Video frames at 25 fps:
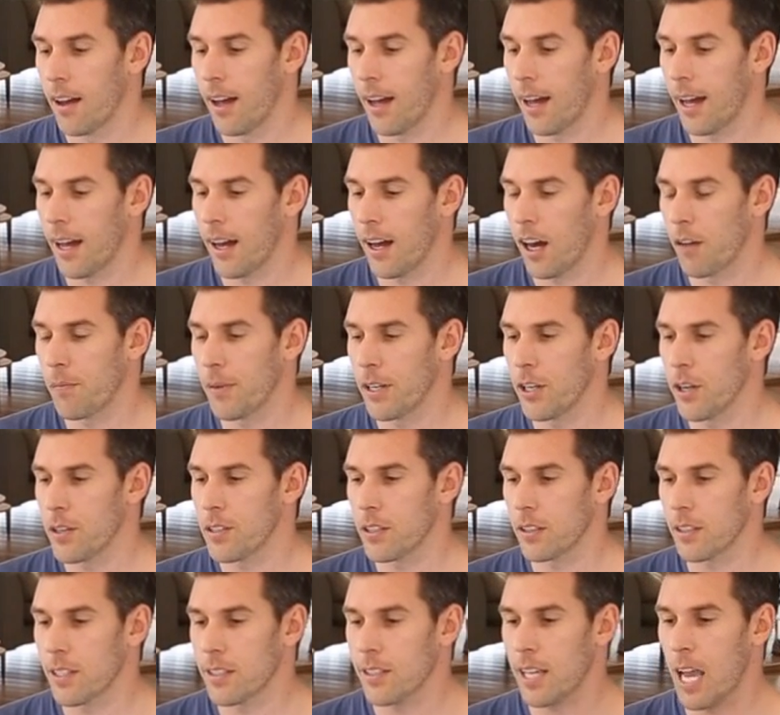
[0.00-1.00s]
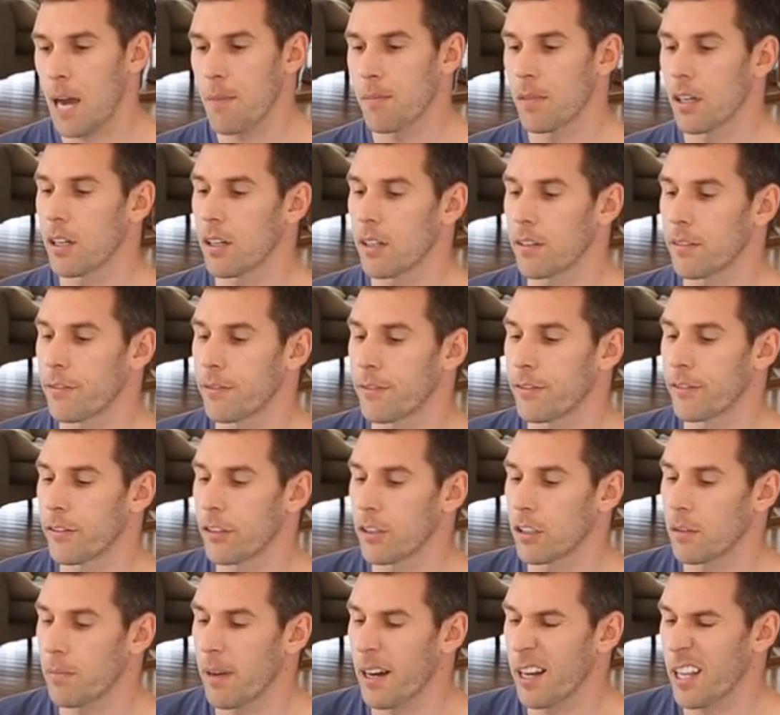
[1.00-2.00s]
I've been using this camera
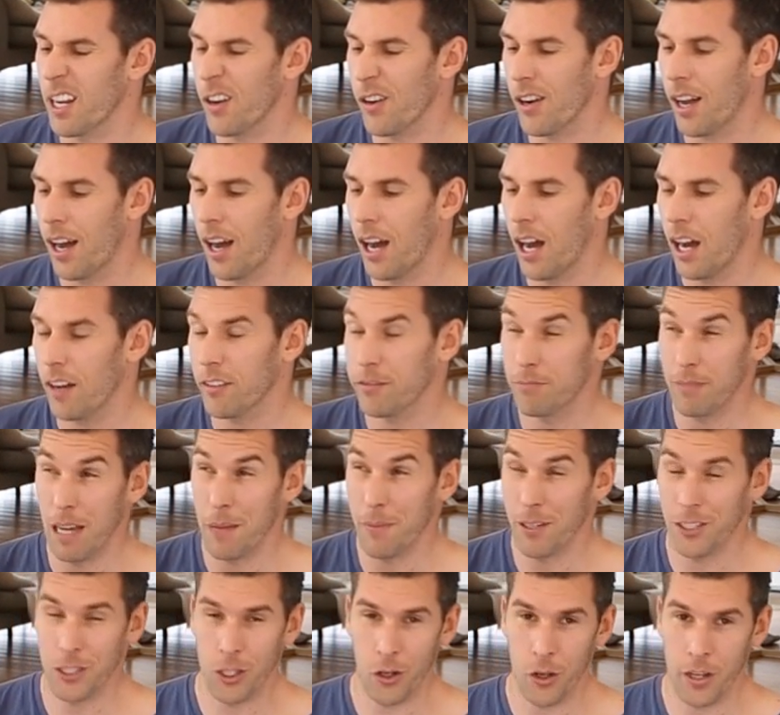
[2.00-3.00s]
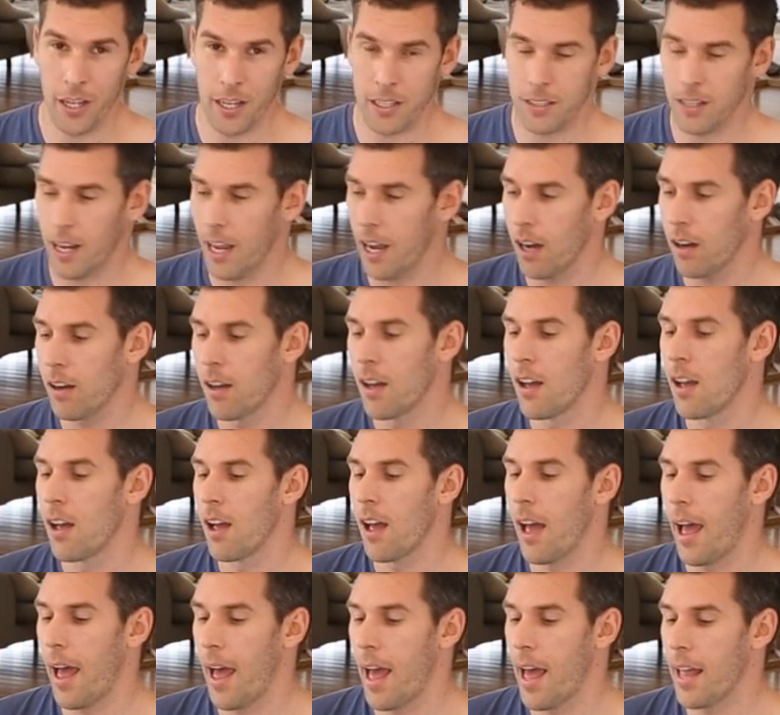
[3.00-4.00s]
for about 1.5 years, maybe 2 years now,
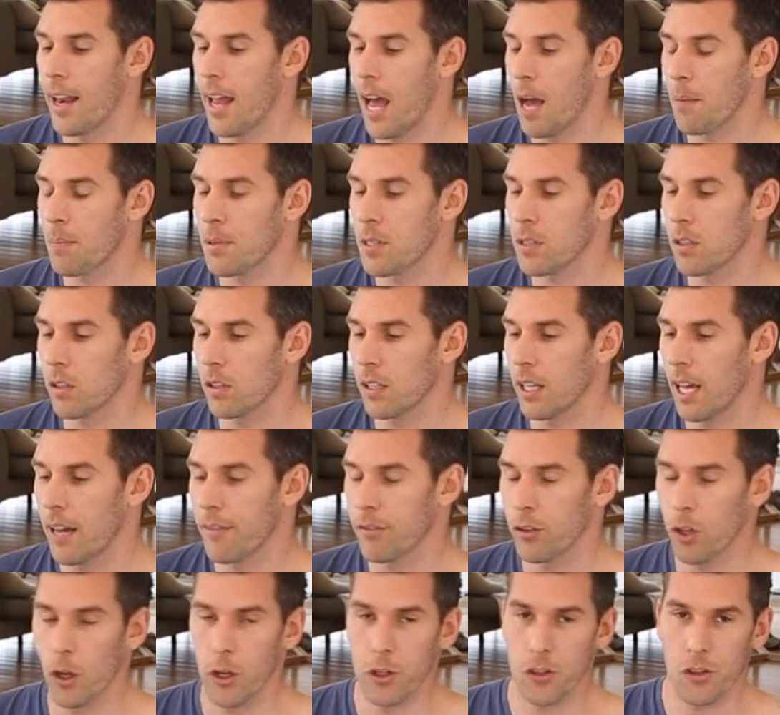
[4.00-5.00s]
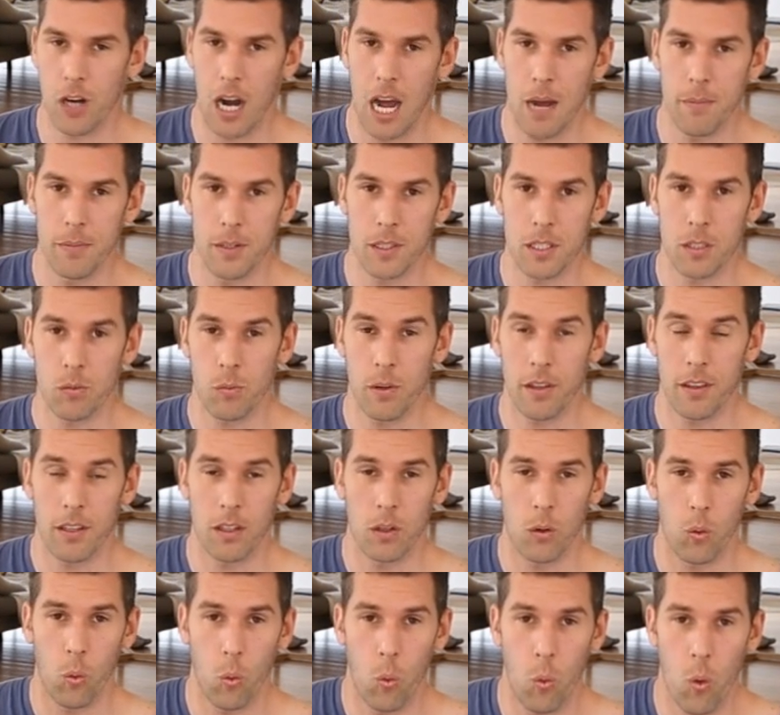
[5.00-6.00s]
and absolutely have no dramas with
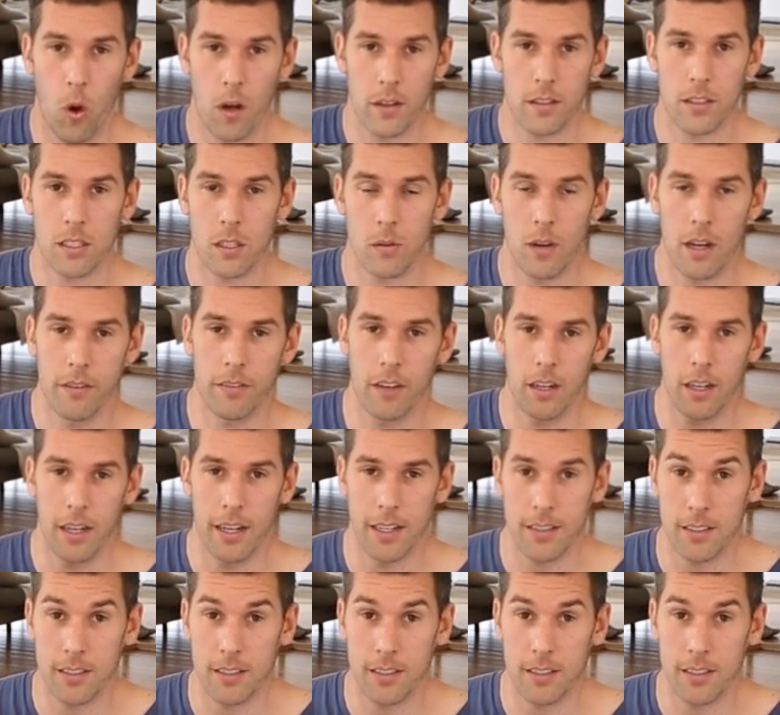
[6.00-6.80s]
it whatsoever.